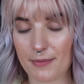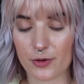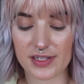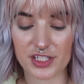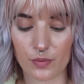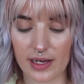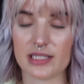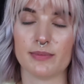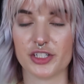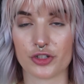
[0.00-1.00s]
I'm going to
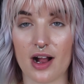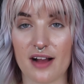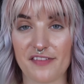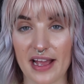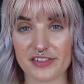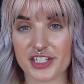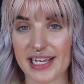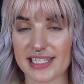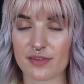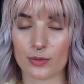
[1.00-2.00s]
randomly draw five
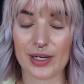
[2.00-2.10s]
shades from